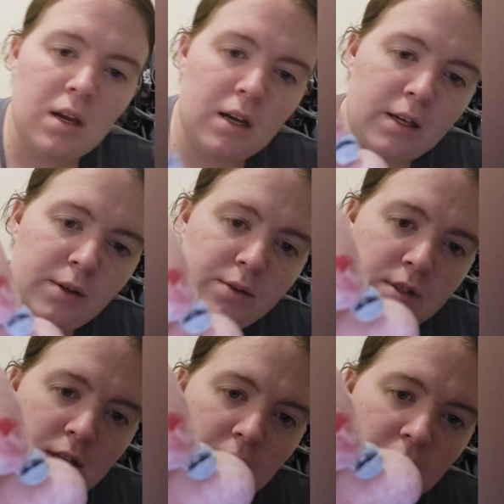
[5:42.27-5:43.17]
I use
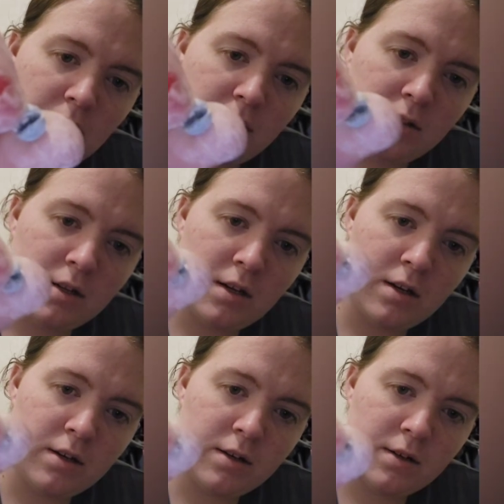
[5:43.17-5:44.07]
these.
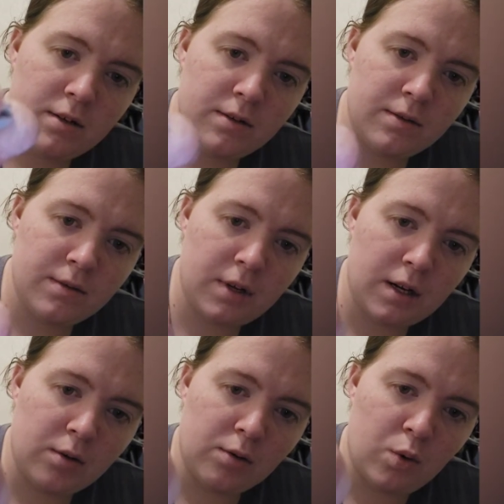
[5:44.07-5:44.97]

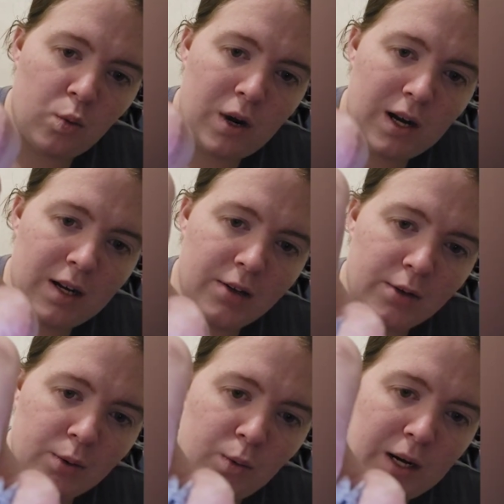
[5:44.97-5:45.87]
Don't know why
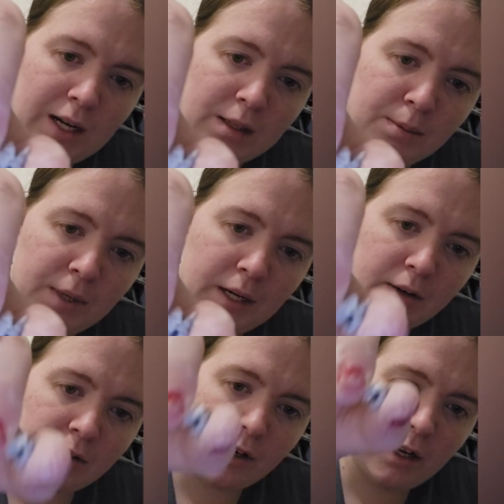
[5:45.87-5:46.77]
they're white and
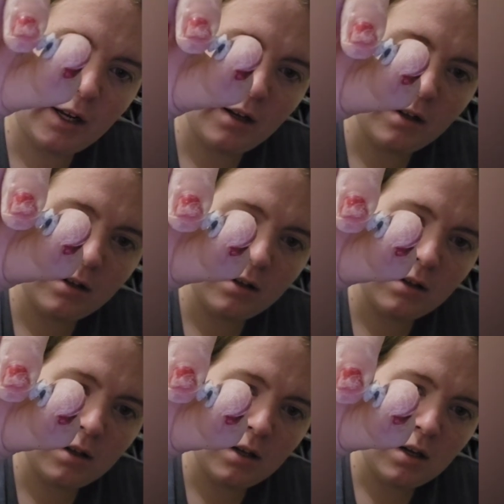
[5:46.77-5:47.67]
powdery,
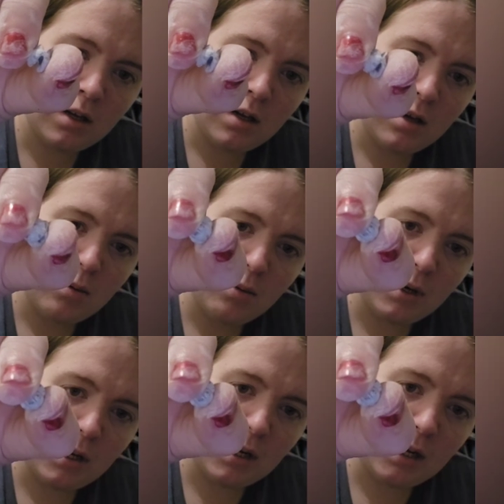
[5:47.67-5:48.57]

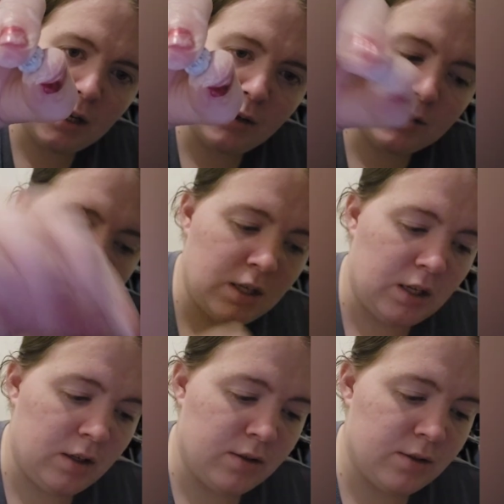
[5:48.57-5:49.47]
but I use
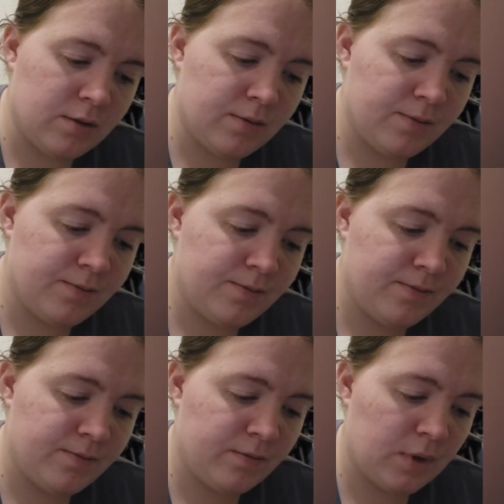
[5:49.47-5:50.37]
these
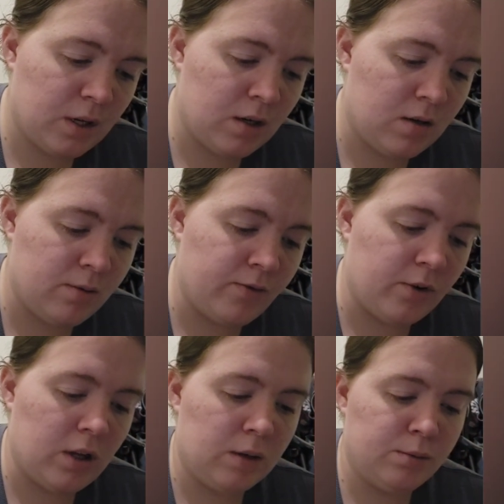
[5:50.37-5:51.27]
for
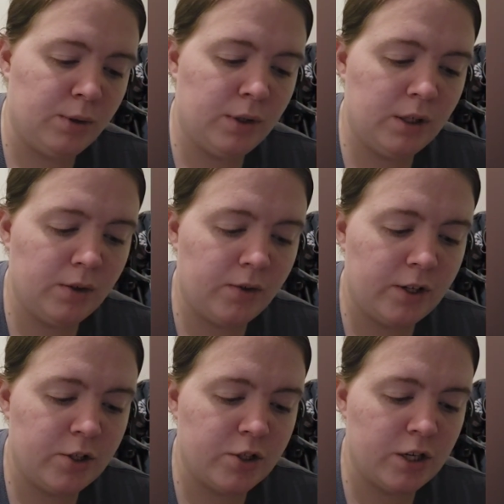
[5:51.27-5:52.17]
like bluegill
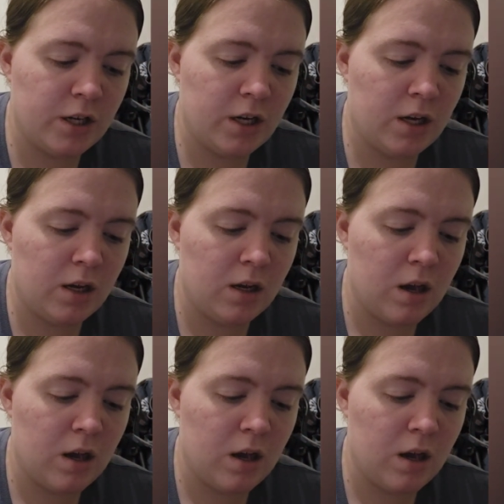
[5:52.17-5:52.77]
fishing